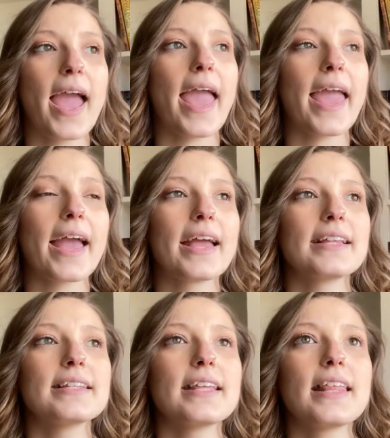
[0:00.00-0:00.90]

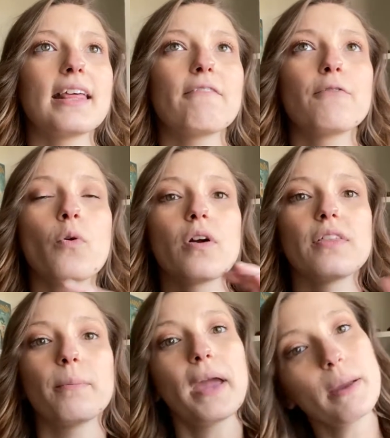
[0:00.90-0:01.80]
And for
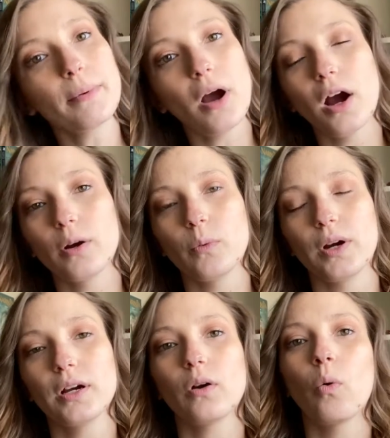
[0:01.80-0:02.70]
the paper
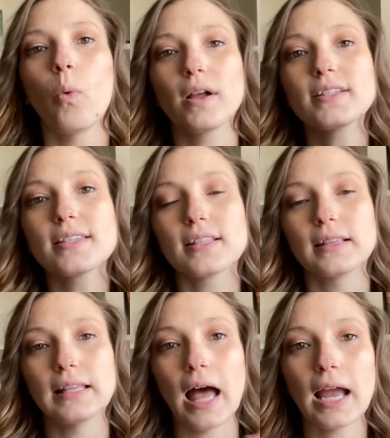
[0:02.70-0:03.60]
artwork, once the
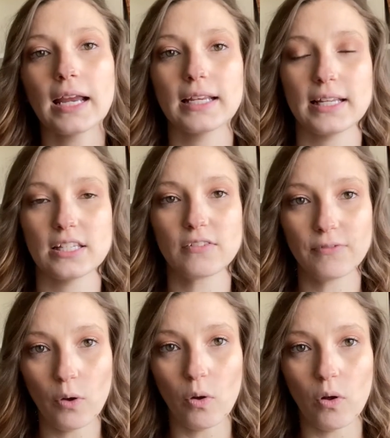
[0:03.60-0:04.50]
line is
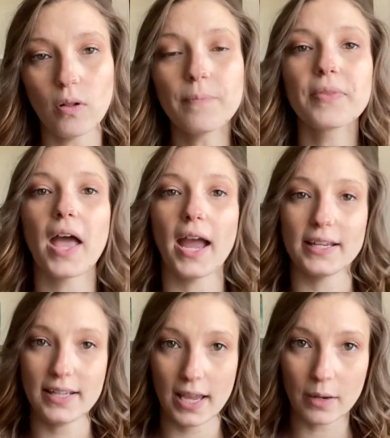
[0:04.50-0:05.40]
full, I
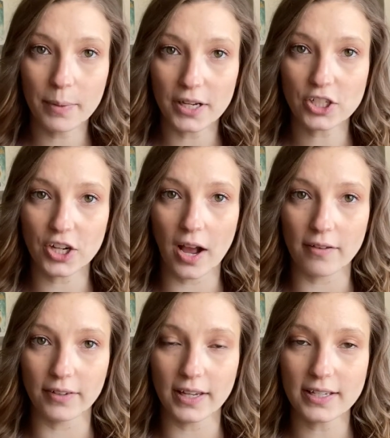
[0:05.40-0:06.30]
take a picture
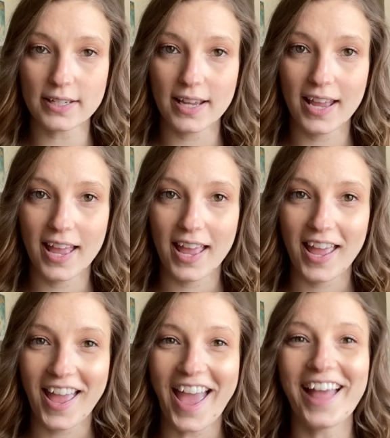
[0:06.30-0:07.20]
of it,
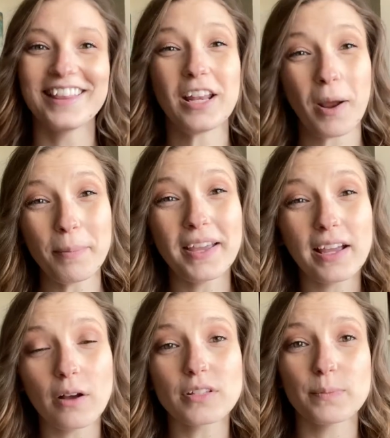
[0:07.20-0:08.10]
and then I pick
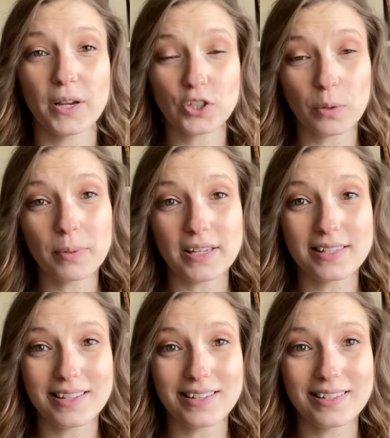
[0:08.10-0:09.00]
out special
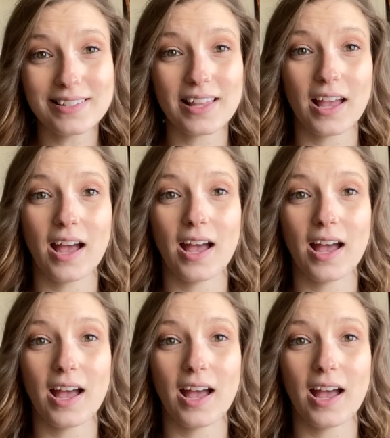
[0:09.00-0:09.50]
pieces,